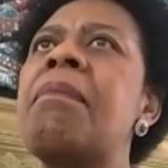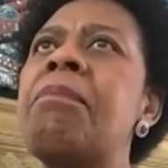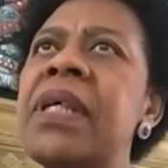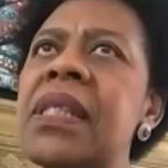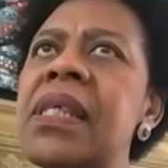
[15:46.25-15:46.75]

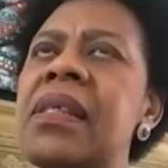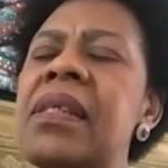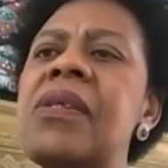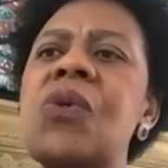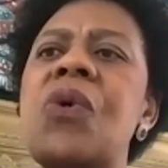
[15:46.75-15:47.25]

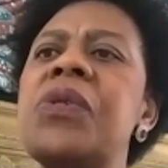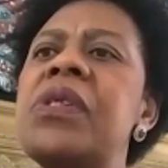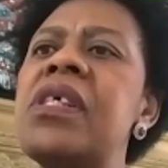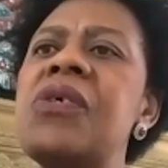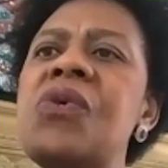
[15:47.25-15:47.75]
Businesses
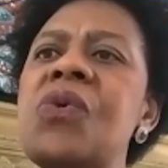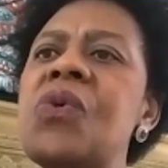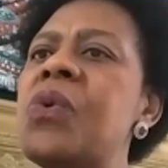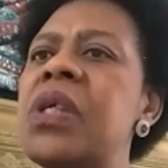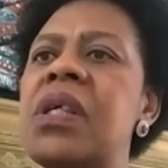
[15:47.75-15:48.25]
continue.
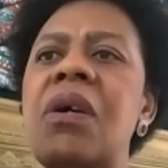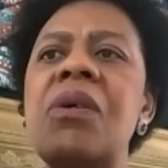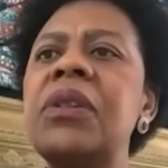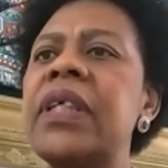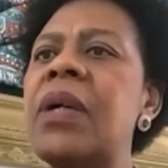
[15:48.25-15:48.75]
We
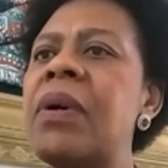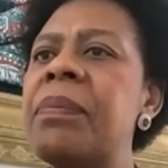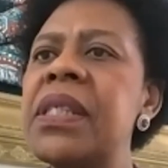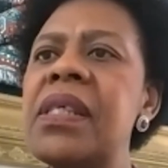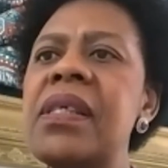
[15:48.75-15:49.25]
hold our
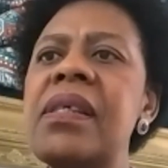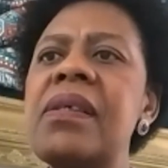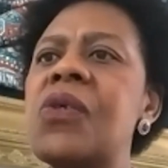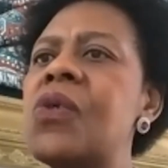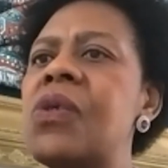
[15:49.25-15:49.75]

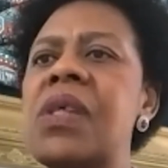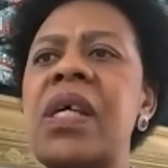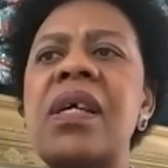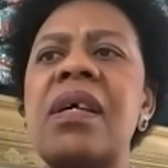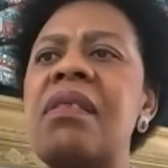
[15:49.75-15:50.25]
meetings
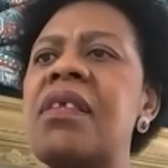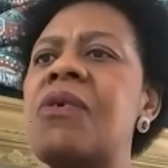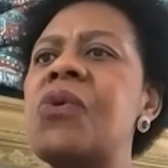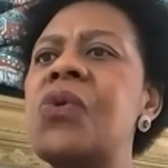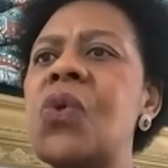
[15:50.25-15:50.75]

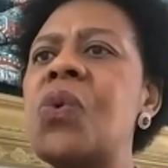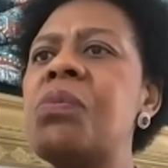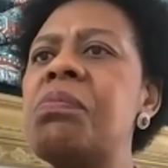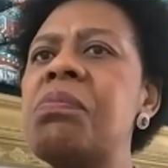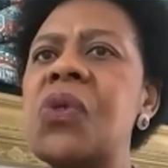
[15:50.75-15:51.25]
through
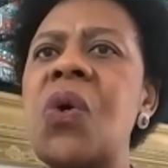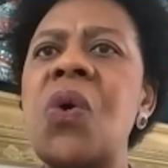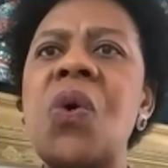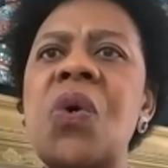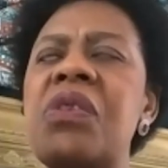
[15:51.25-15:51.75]
Zooms
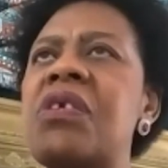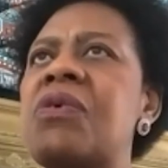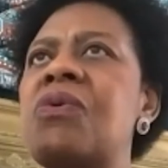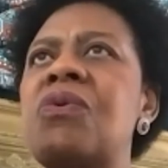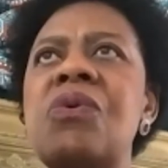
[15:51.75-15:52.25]
or
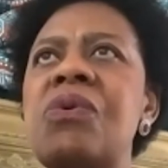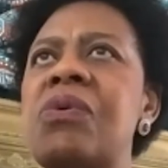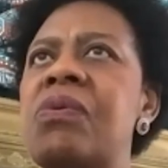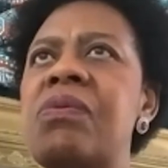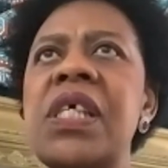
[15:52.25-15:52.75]

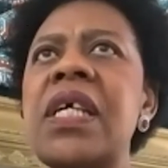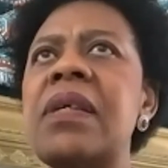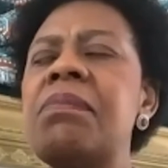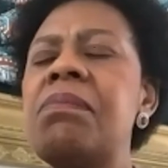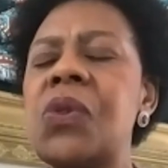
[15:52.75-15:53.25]
through
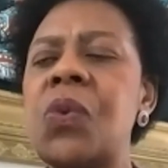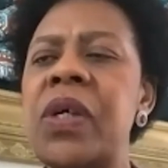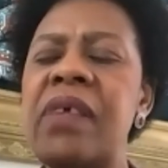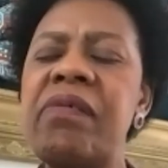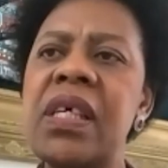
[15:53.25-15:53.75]
Teams,
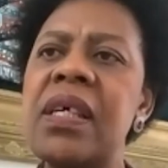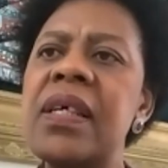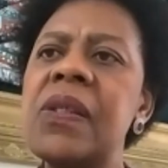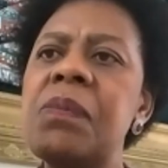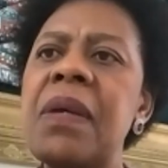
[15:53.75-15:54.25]
whatever the
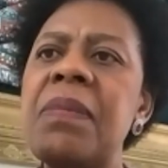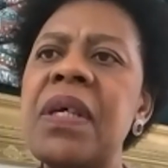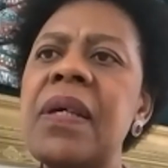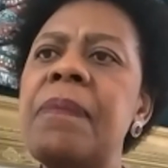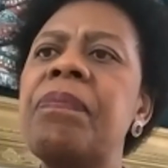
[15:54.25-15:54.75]
case may
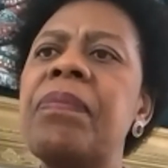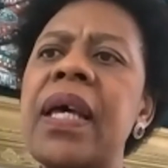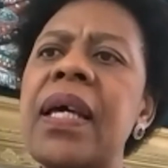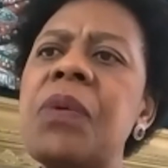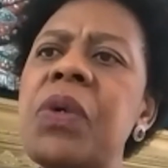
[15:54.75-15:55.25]
be,
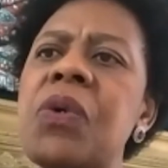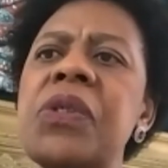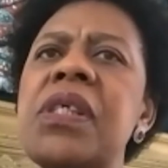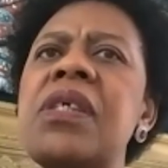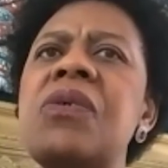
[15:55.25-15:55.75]
and we
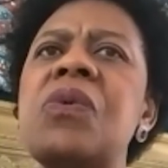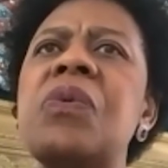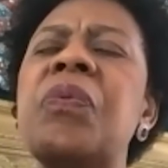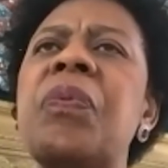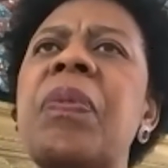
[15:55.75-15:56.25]
continue.
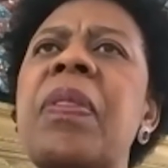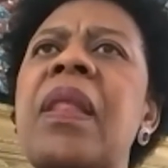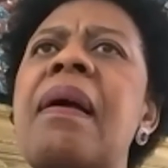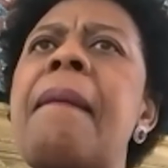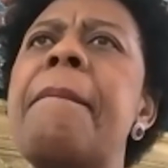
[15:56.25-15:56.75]

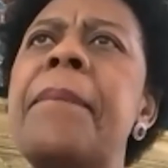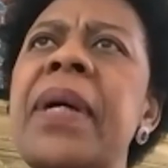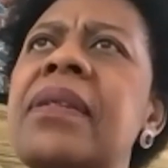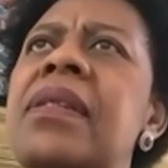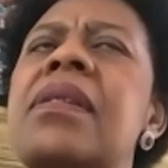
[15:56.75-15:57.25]

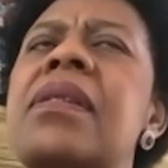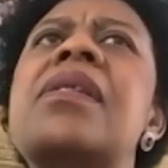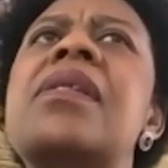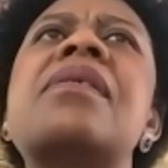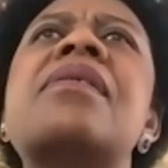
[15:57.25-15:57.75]
But
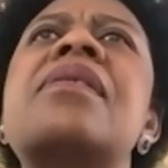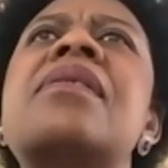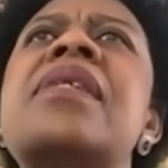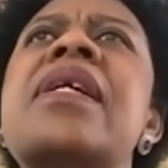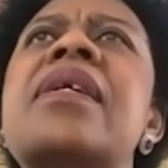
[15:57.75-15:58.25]

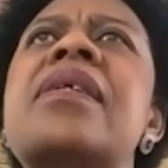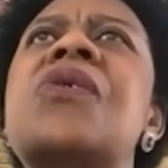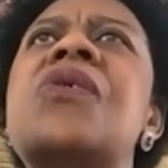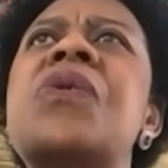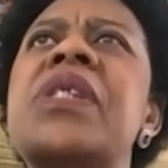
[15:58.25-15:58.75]
there is
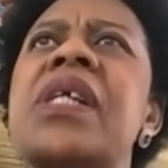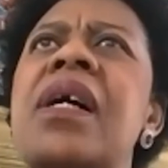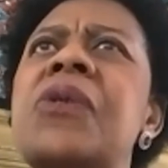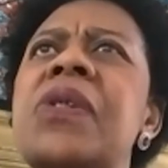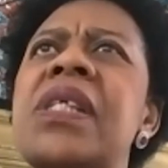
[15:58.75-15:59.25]
no
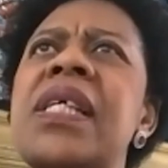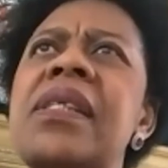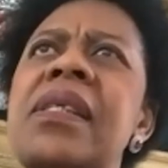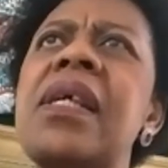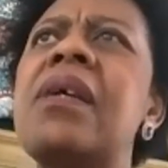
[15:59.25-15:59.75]
doubt that
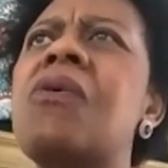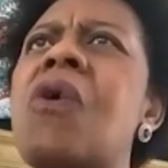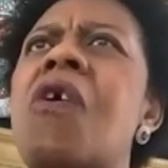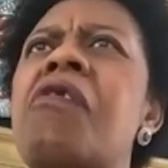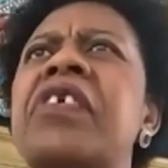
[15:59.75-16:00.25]

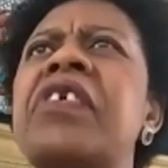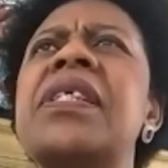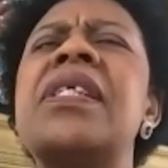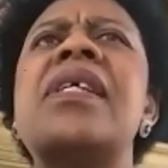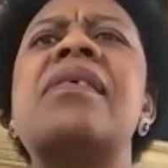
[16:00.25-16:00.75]

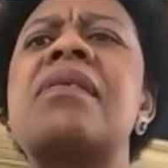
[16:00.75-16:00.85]
COVID has